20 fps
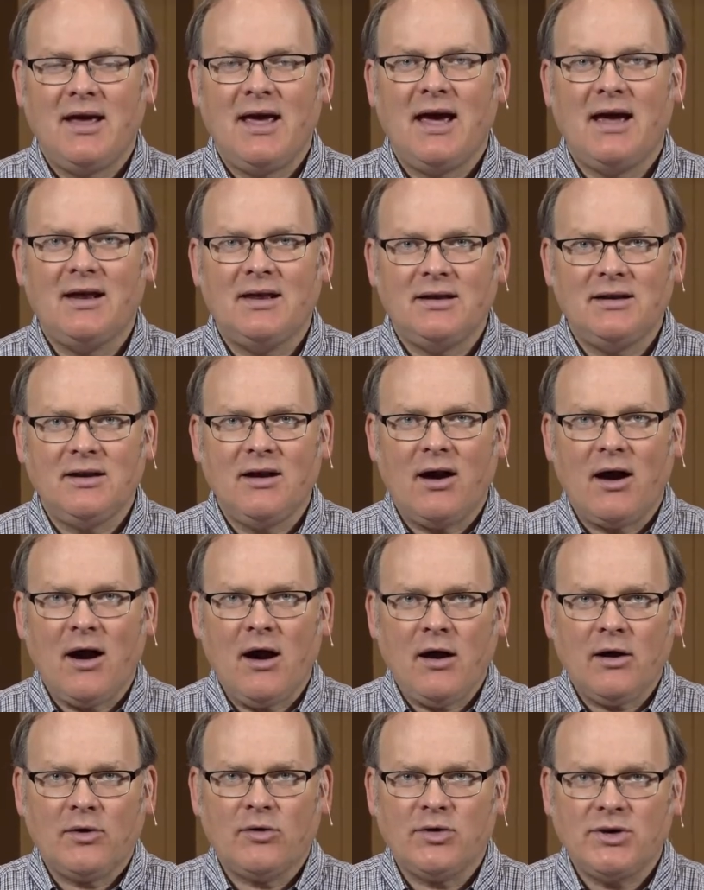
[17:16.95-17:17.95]
And in
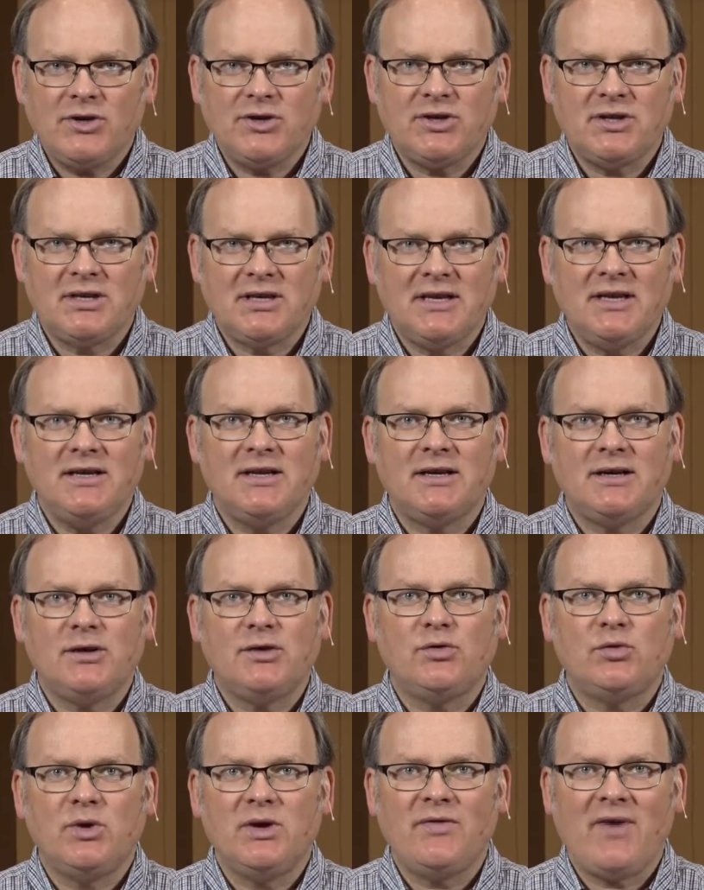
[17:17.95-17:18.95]
our Christian
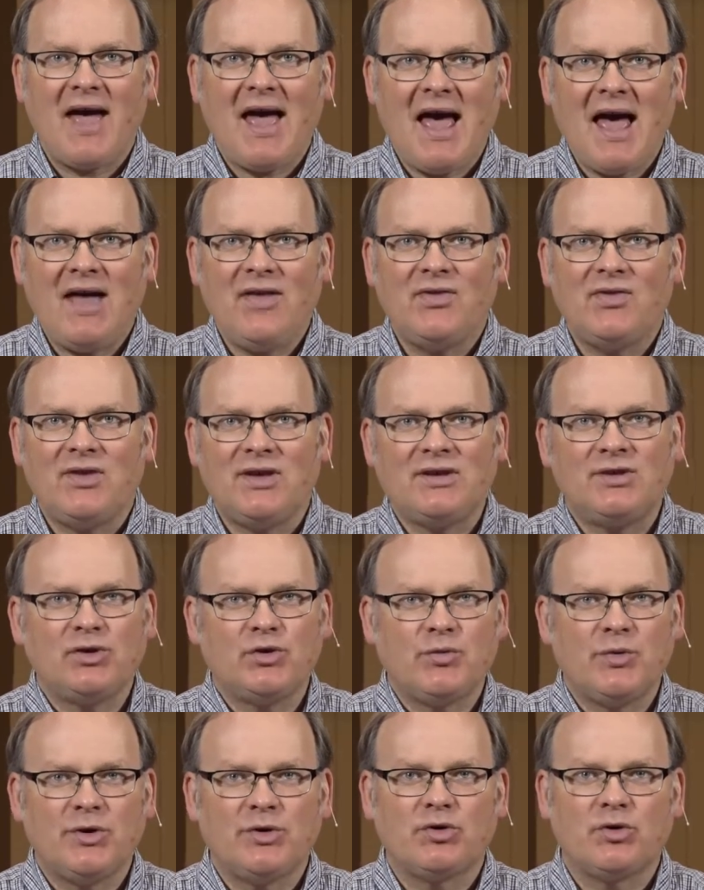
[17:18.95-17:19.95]
lineage, we've had these
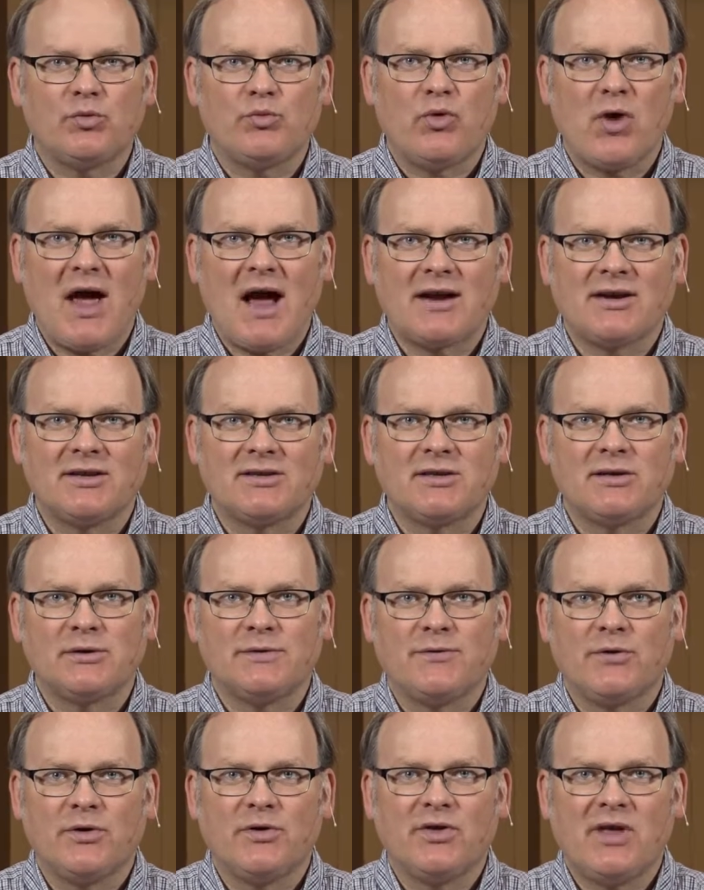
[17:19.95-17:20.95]
spiritual practices
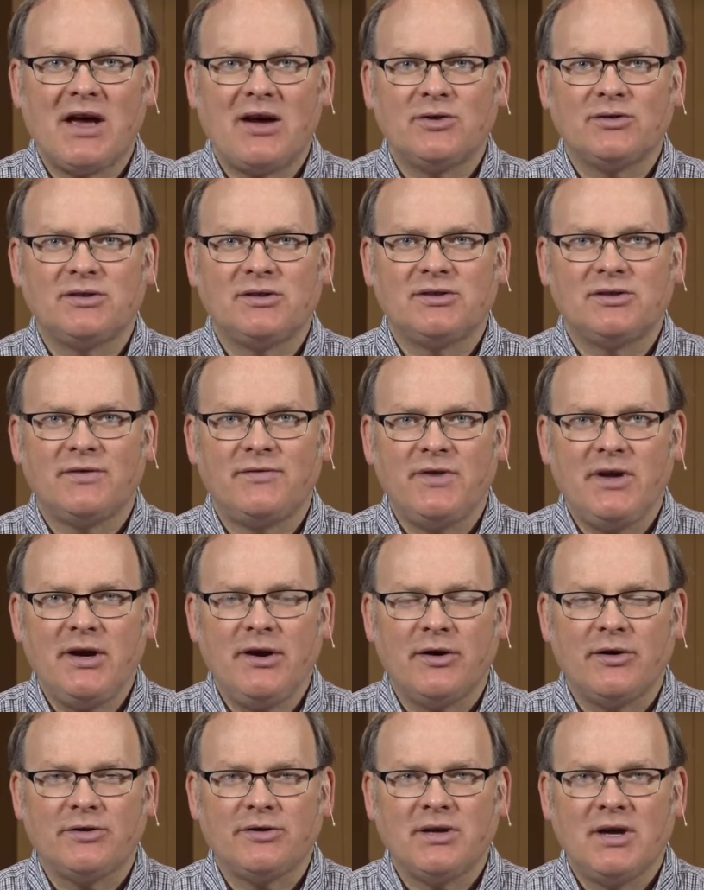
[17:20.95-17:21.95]
for thousands of
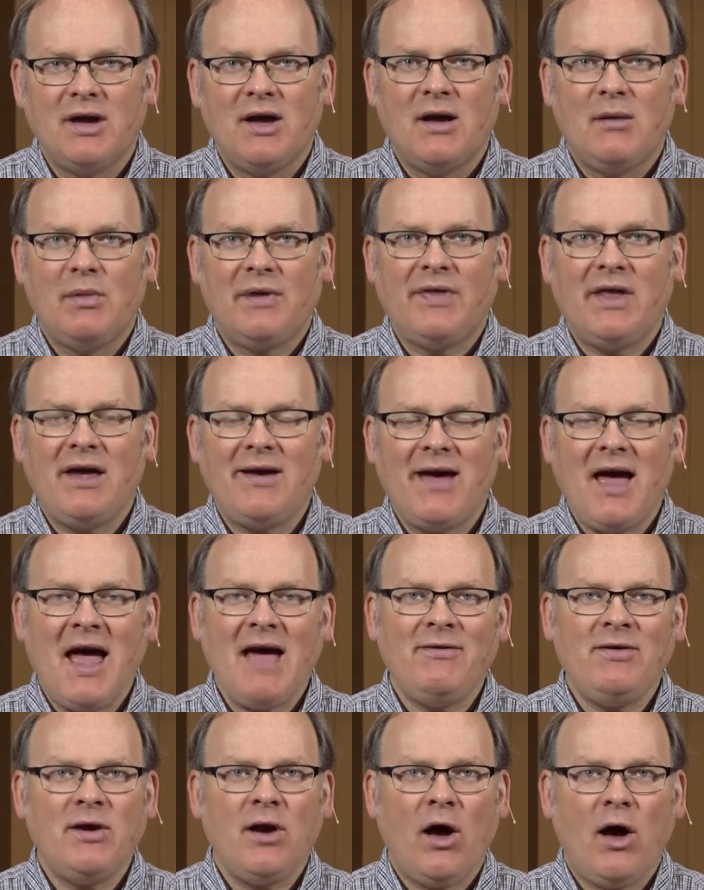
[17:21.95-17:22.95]
years, but they
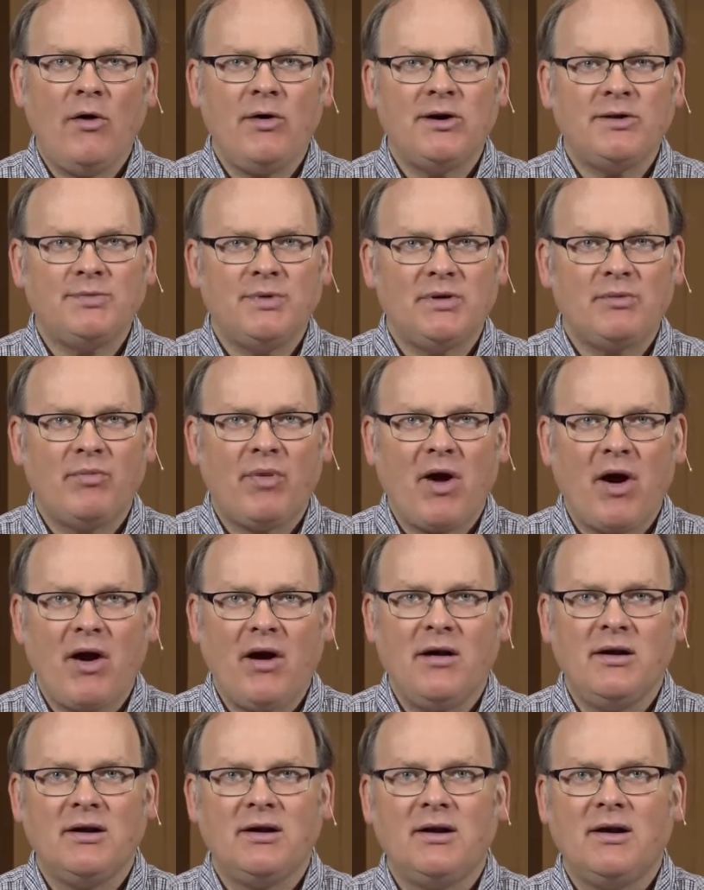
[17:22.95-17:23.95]
haven't always been
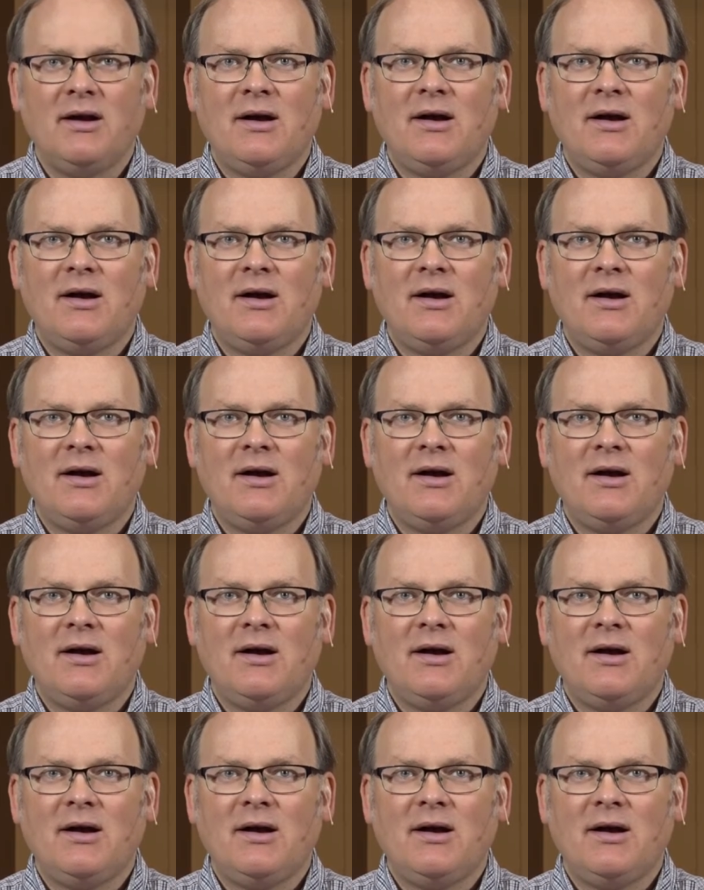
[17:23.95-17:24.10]
part